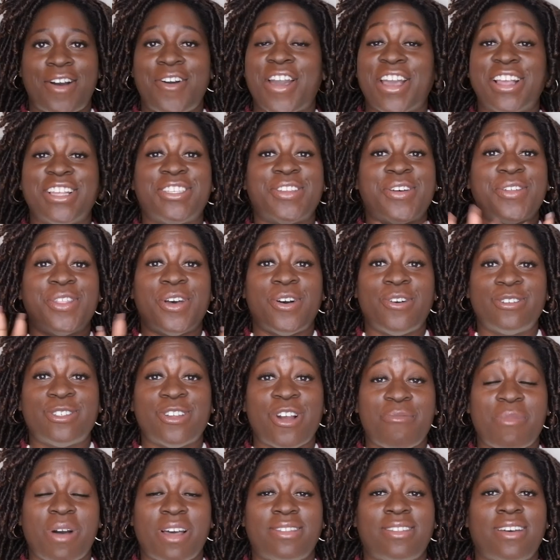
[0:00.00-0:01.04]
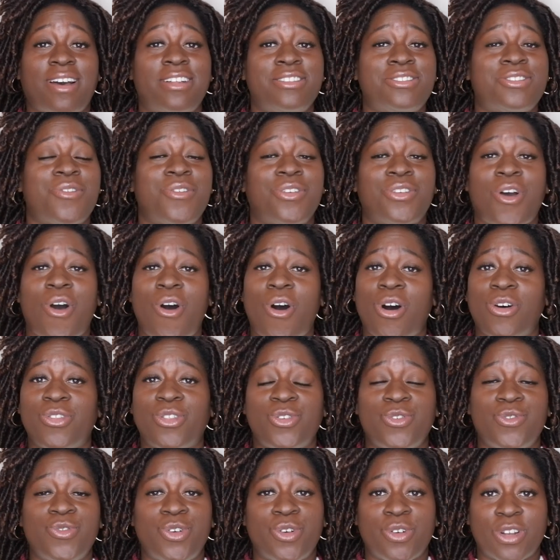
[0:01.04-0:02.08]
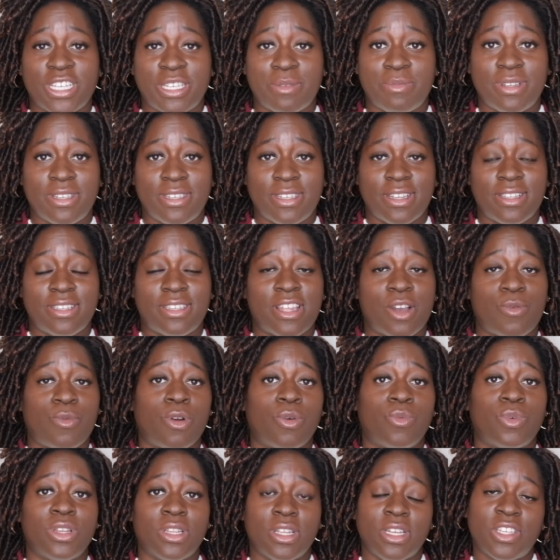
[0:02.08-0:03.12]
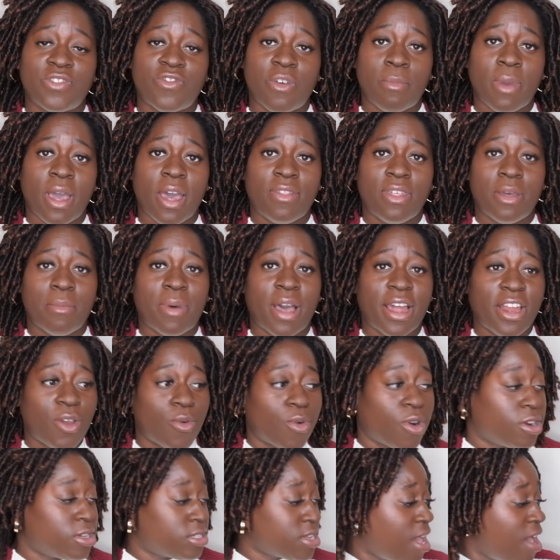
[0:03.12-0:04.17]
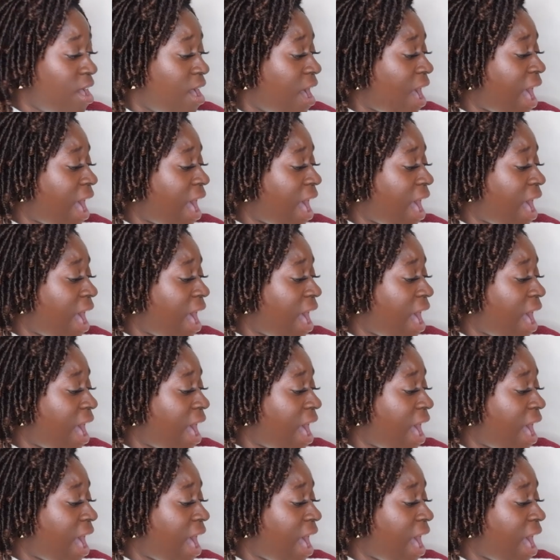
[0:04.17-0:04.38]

Okay, so those are my thoughts on all the new Christmas scents that were released from Bath & Body Works.